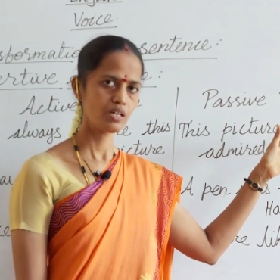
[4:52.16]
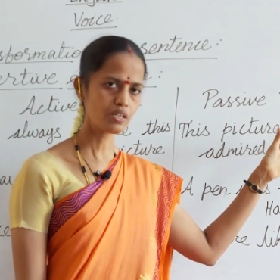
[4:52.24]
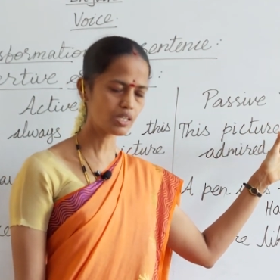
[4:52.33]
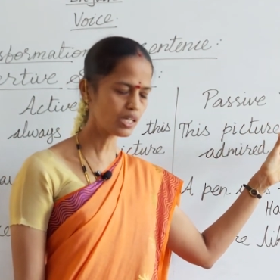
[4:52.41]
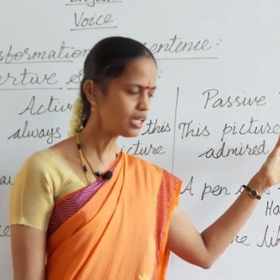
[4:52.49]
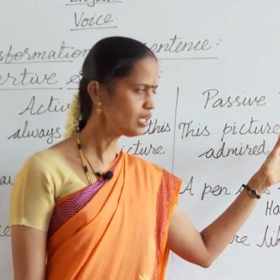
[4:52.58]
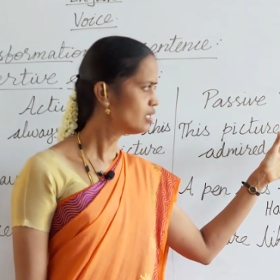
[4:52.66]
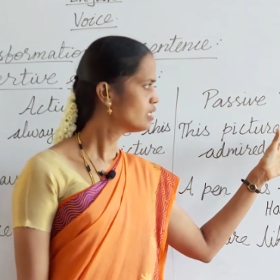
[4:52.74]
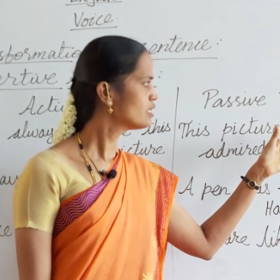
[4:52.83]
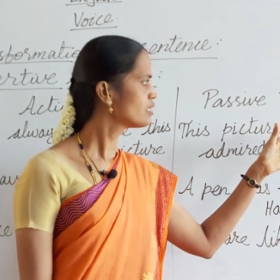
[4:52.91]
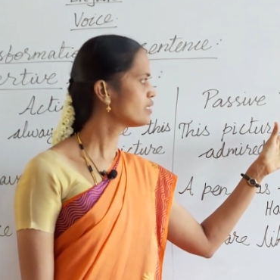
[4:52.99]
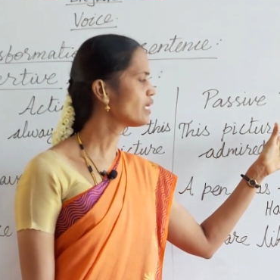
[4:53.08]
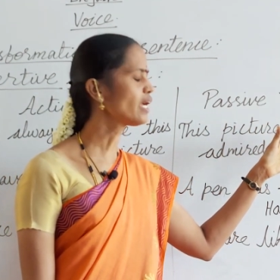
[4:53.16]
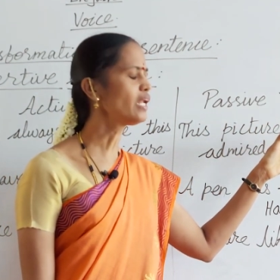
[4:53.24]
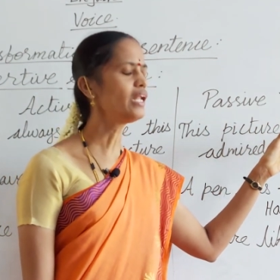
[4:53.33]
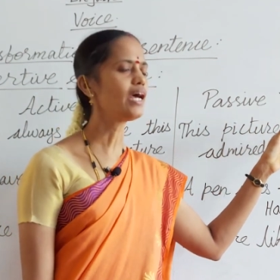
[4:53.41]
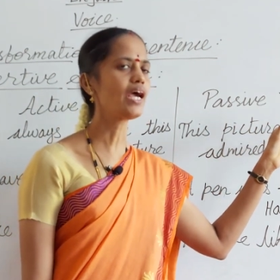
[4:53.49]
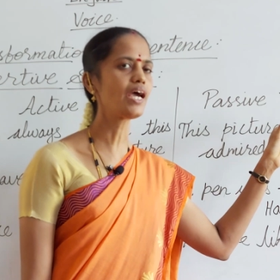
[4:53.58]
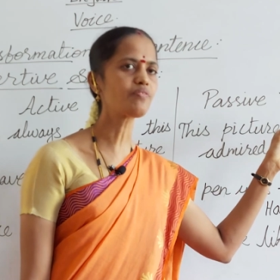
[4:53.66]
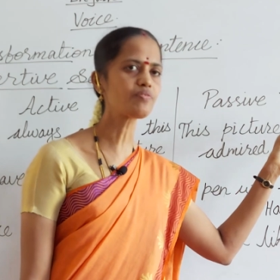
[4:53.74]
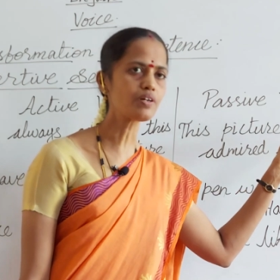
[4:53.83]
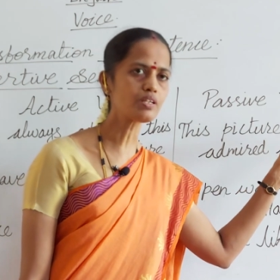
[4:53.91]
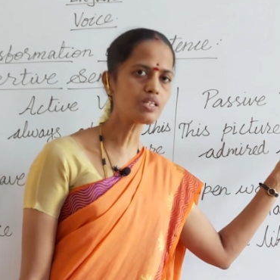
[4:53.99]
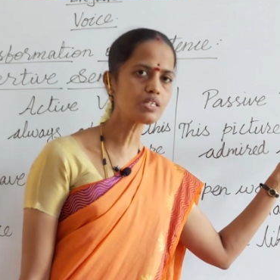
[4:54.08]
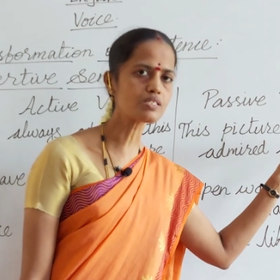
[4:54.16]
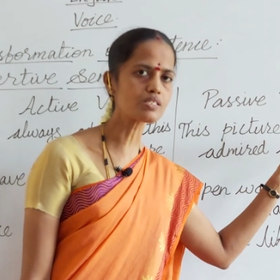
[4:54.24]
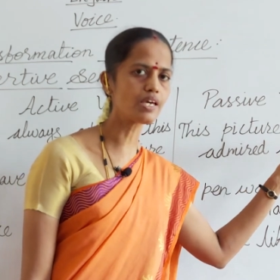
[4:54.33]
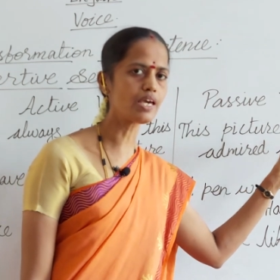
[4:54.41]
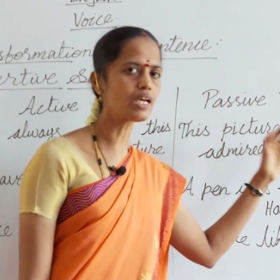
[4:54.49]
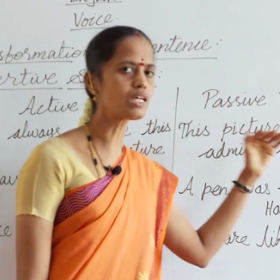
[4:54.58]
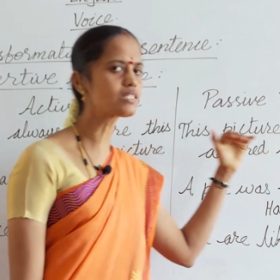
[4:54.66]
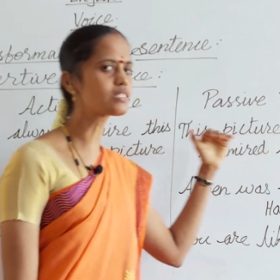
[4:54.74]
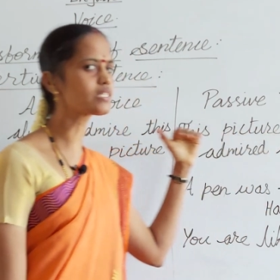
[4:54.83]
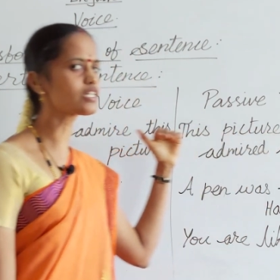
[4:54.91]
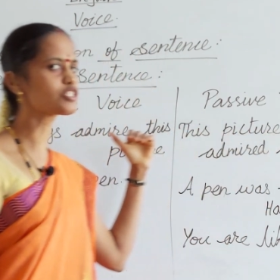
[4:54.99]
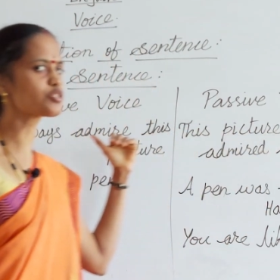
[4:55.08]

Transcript: Okay. Then after this is